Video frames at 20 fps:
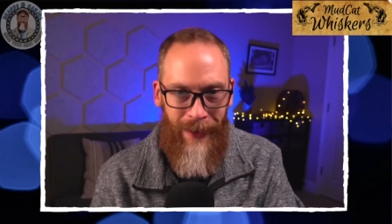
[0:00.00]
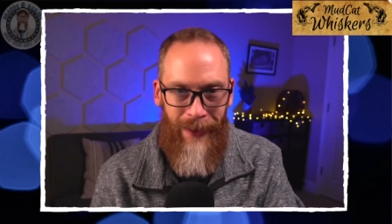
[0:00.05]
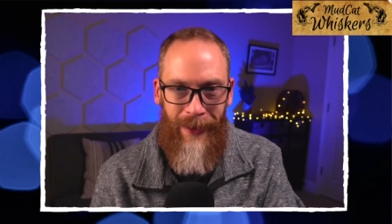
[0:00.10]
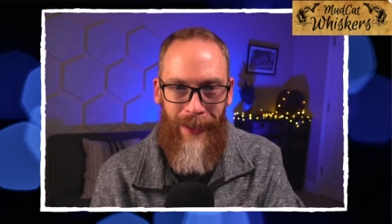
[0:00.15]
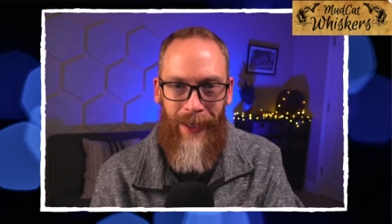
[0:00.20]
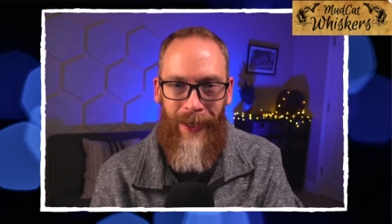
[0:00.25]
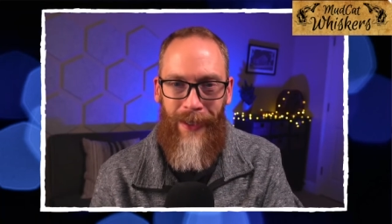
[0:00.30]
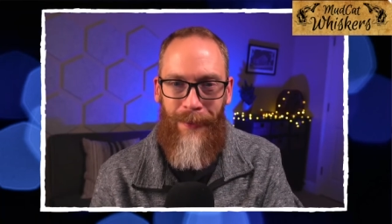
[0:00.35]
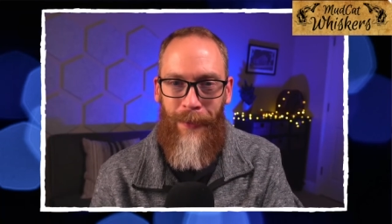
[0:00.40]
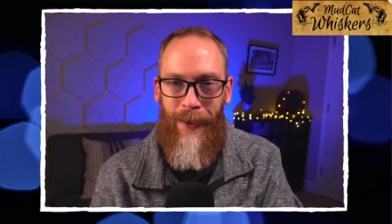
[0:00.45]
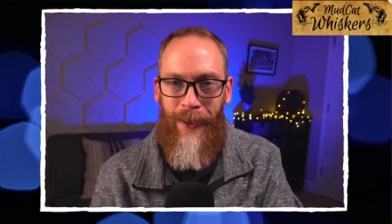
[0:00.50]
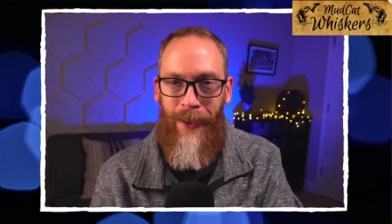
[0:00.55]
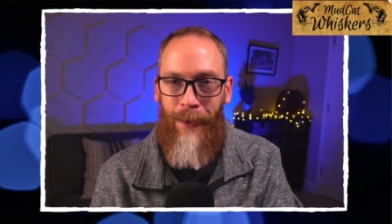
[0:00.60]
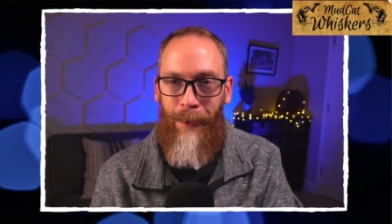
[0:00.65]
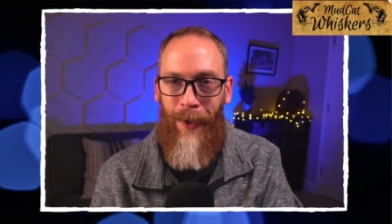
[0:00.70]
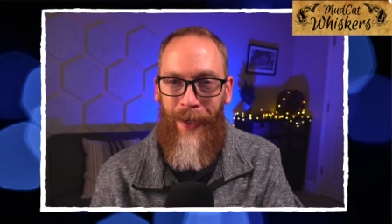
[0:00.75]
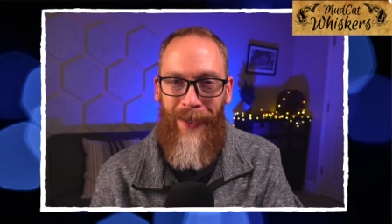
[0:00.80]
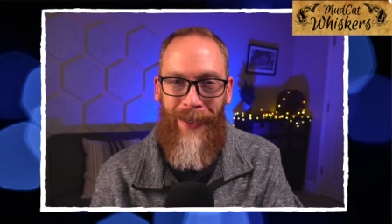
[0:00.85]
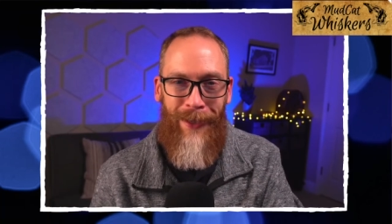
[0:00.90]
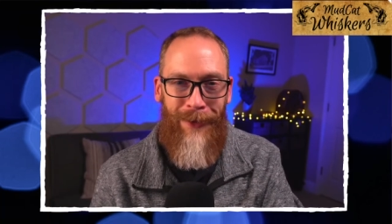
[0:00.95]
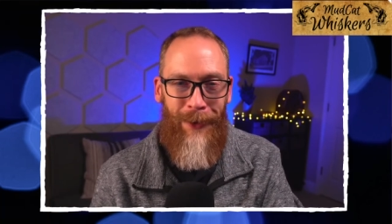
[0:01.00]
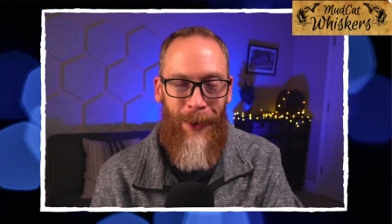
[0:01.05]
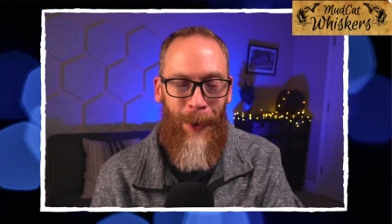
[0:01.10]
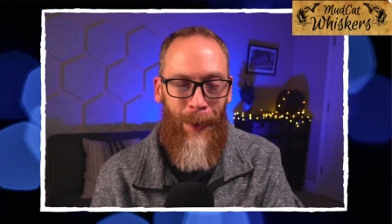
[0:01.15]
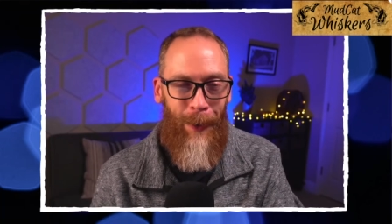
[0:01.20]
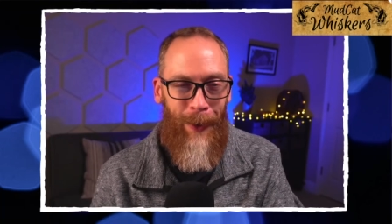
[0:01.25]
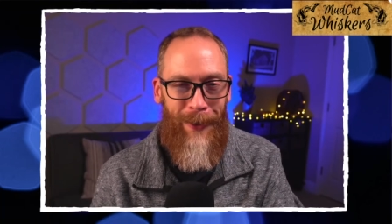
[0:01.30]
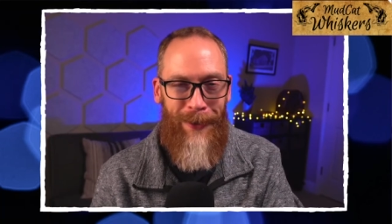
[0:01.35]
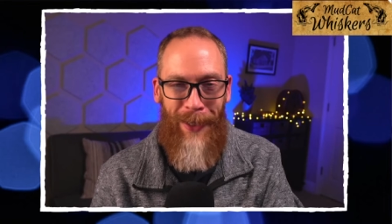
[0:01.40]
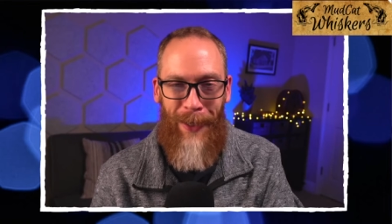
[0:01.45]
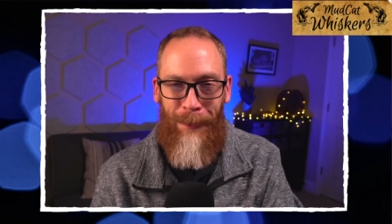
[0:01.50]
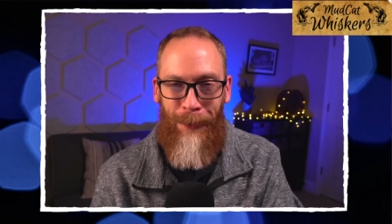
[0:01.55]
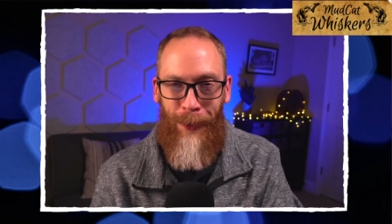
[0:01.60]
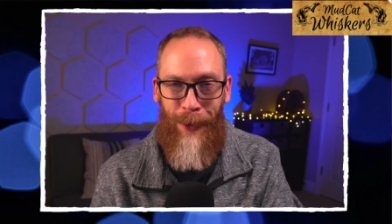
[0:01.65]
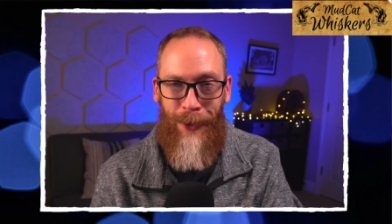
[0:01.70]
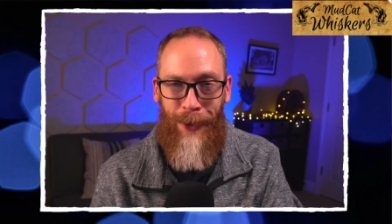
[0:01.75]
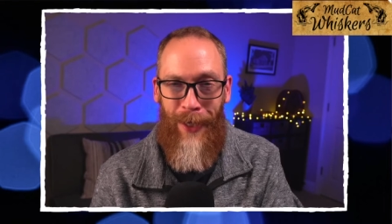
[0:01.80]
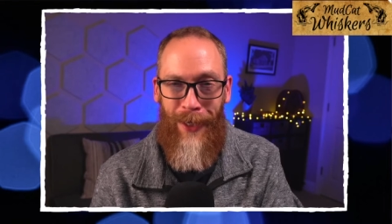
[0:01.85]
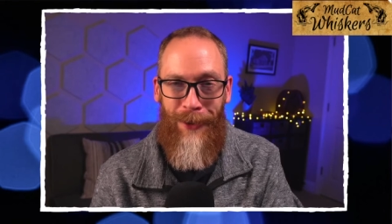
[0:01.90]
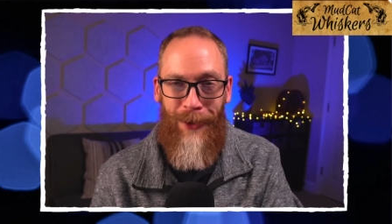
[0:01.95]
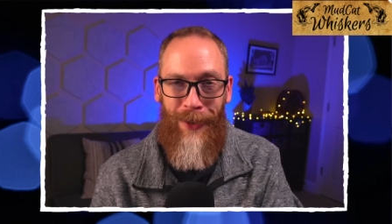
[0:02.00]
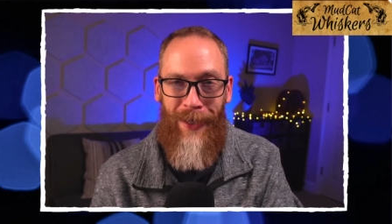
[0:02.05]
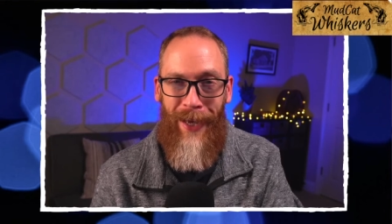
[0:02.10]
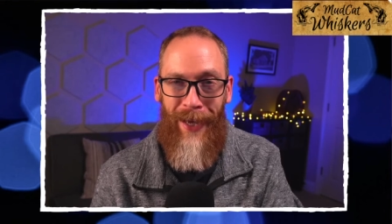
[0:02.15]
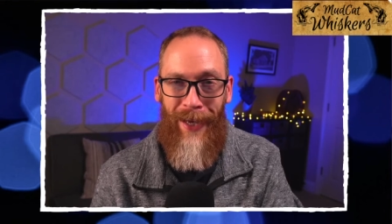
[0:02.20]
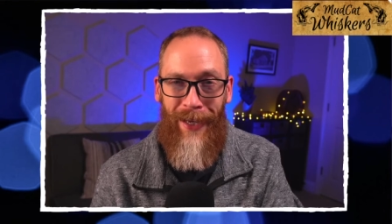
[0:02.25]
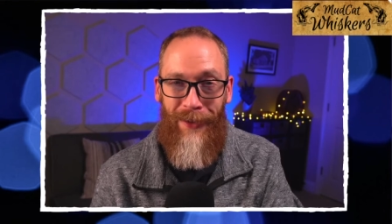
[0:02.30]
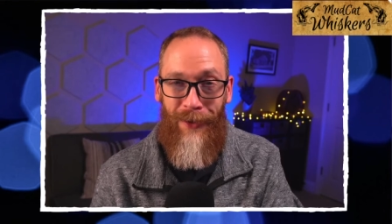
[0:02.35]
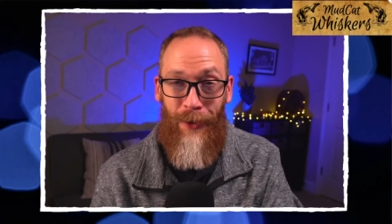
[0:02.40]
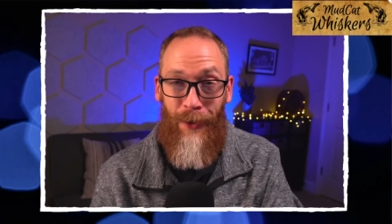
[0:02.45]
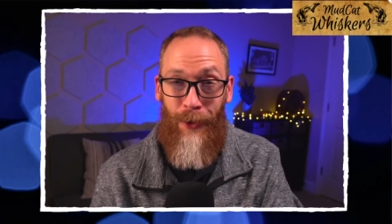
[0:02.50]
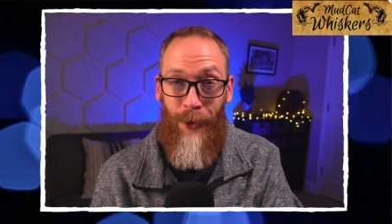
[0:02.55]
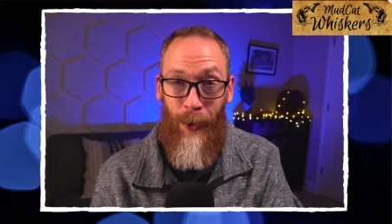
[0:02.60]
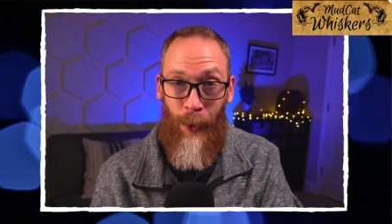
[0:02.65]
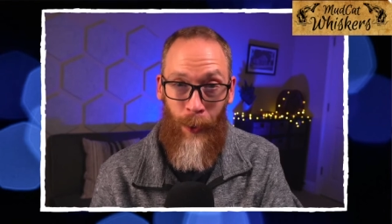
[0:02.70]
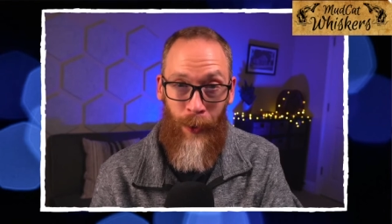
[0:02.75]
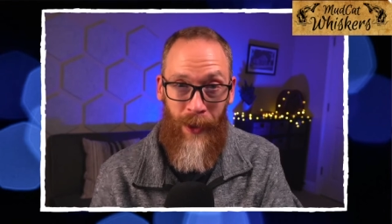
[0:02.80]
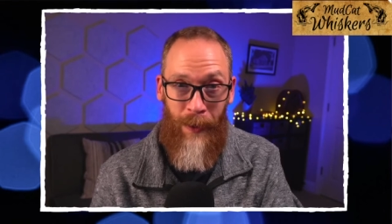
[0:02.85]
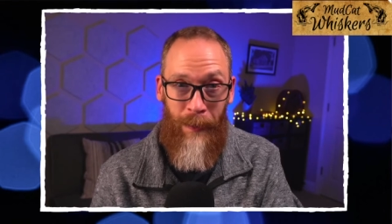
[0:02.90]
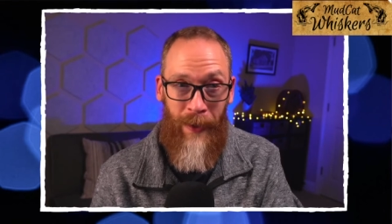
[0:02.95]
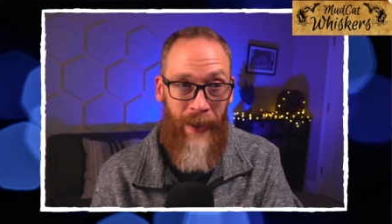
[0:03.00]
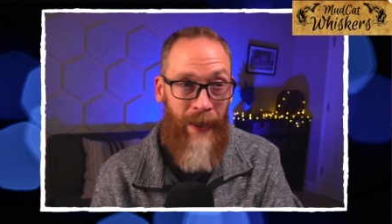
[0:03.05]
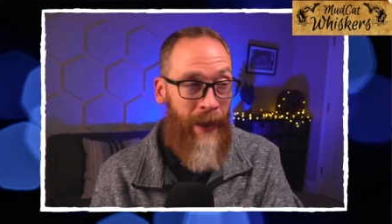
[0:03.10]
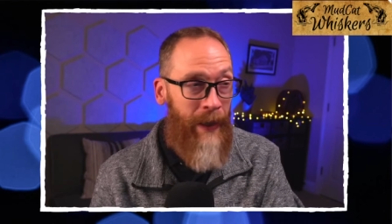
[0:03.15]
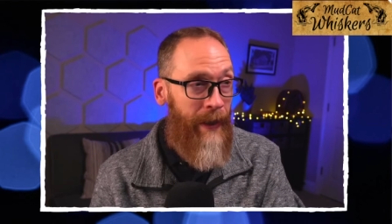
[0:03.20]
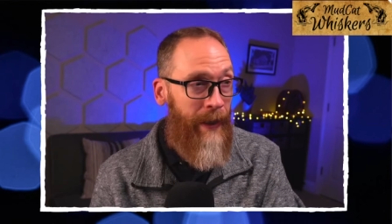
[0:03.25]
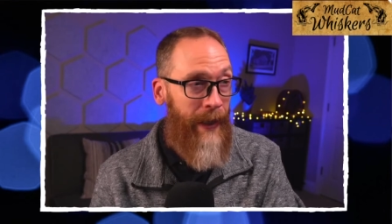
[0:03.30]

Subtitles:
But anyway, as always, I appreciate you guys joining me.